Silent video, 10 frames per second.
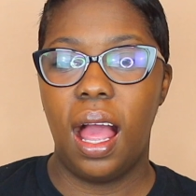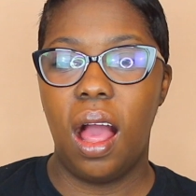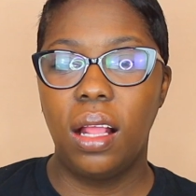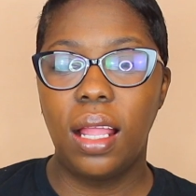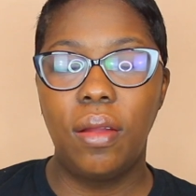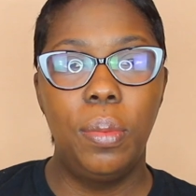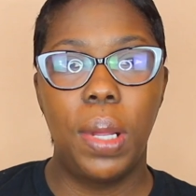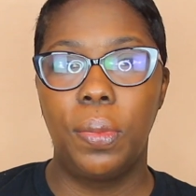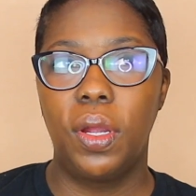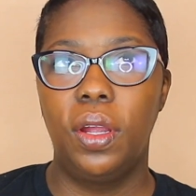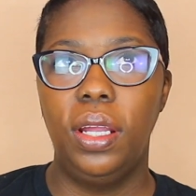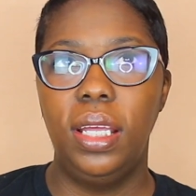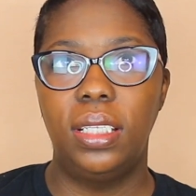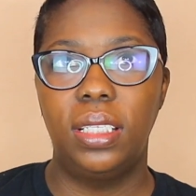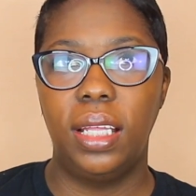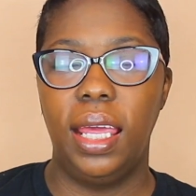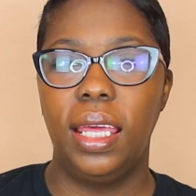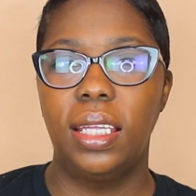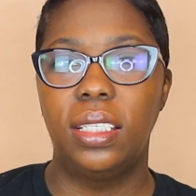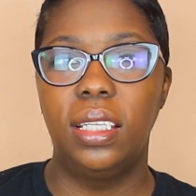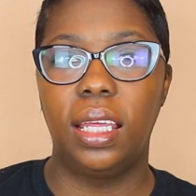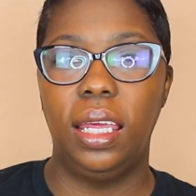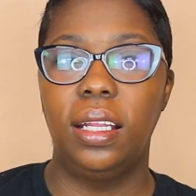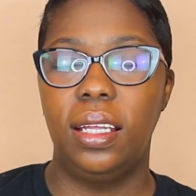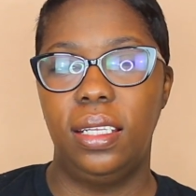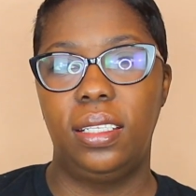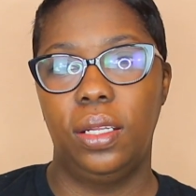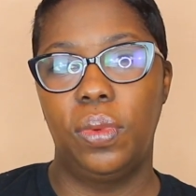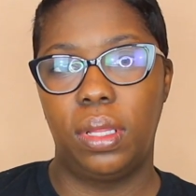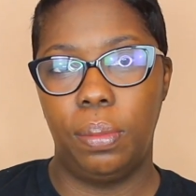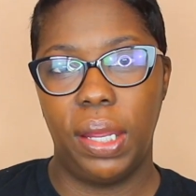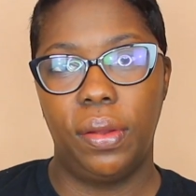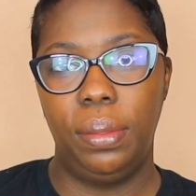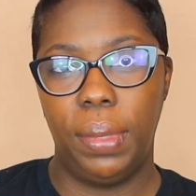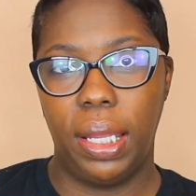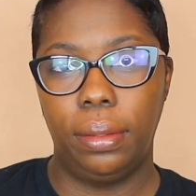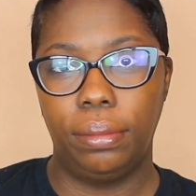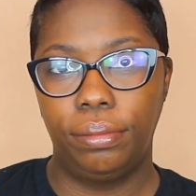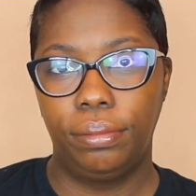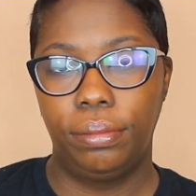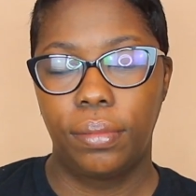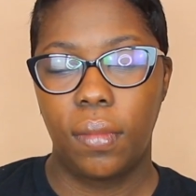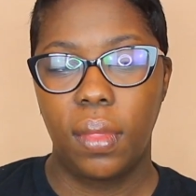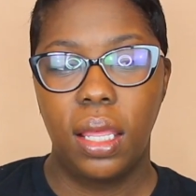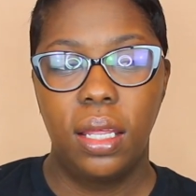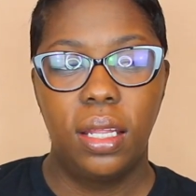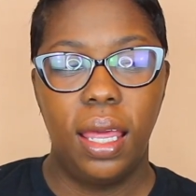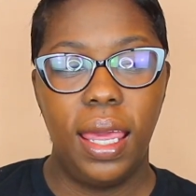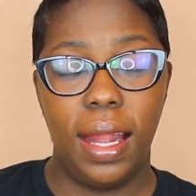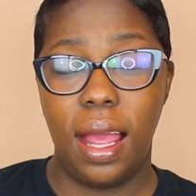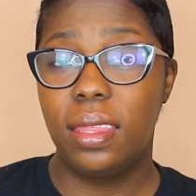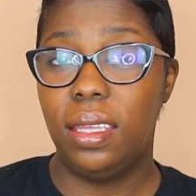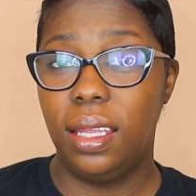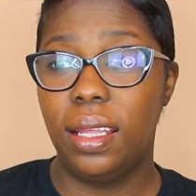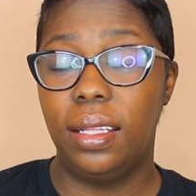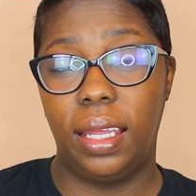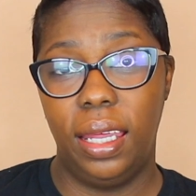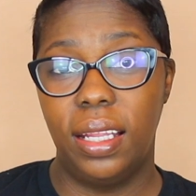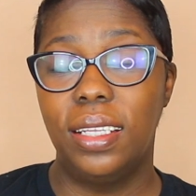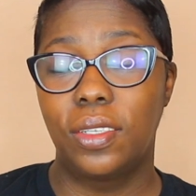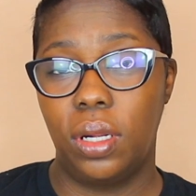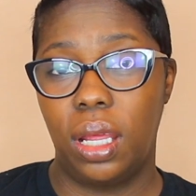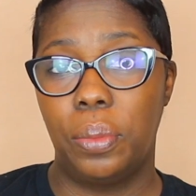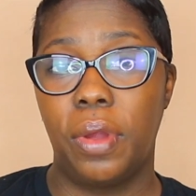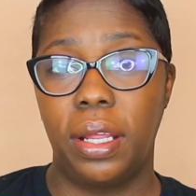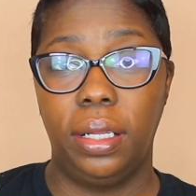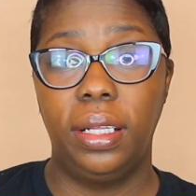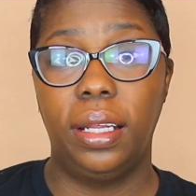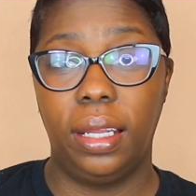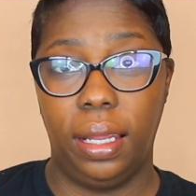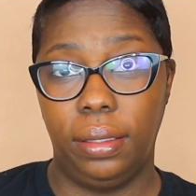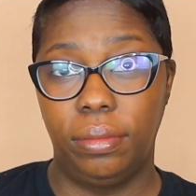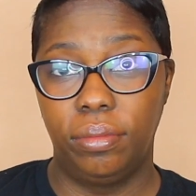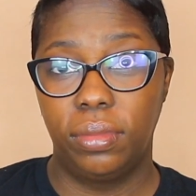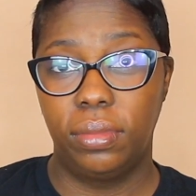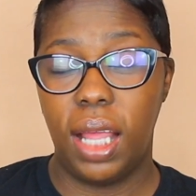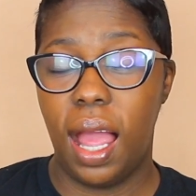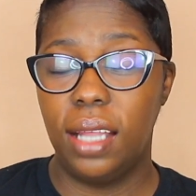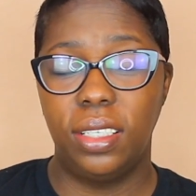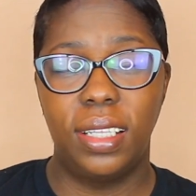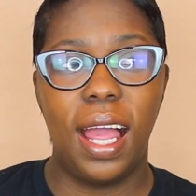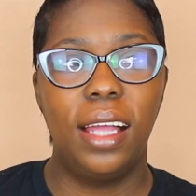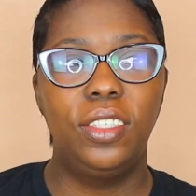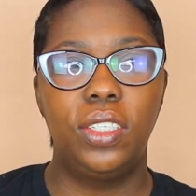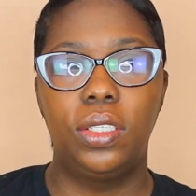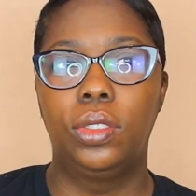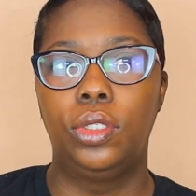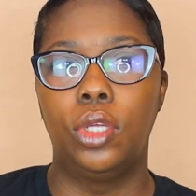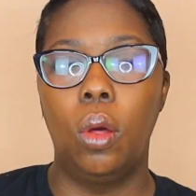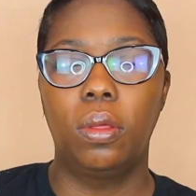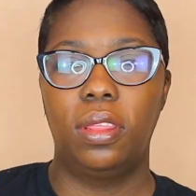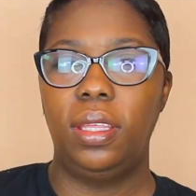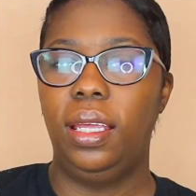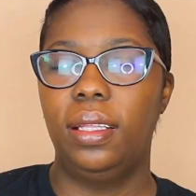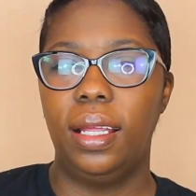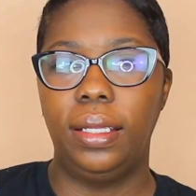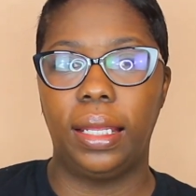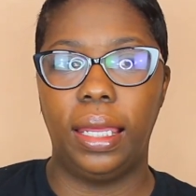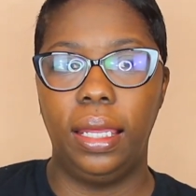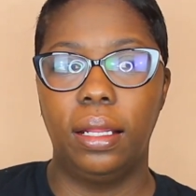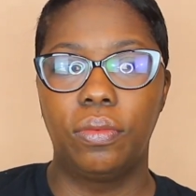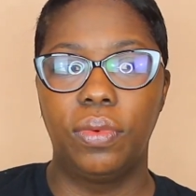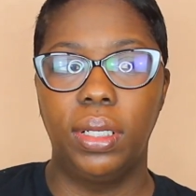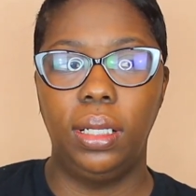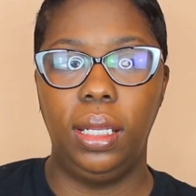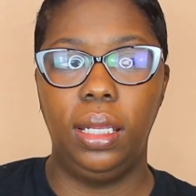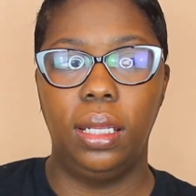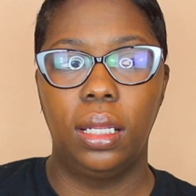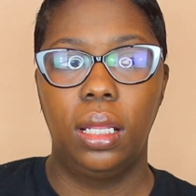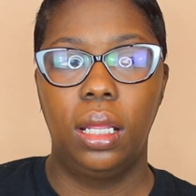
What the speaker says: all I remember is saying is Nikita is still with the married man. And I think that Nikita is going to get pregnant again. I just don't think that Nikita really